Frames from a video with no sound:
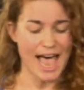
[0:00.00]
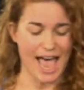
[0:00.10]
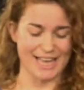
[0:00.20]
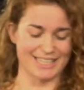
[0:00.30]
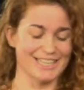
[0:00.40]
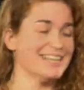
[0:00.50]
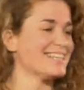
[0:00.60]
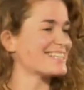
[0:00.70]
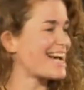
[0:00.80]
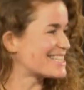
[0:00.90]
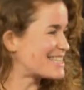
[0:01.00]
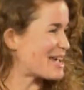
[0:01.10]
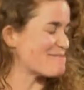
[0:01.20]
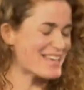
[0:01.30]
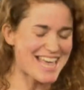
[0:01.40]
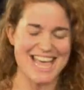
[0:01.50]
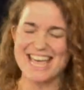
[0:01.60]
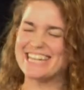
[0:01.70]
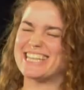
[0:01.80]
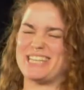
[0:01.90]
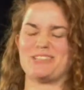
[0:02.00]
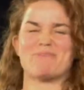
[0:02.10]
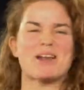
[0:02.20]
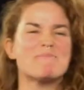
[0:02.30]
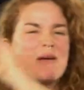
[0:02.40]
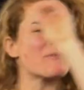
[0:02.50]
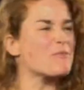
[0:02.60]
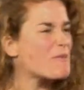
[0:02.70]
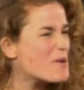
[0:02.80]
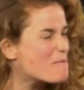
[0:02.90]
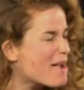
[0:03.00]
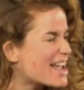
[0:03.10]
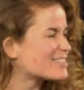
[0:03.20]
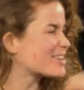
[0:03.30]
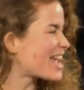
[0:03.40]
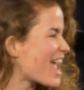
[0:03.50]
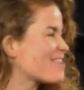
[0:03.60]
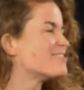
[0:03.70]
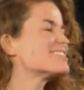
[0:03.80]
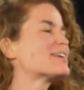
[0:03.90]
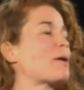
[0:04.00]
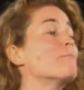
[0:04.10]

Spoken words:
And these guys take me in and they teach me how to paint with oil paint on canvas like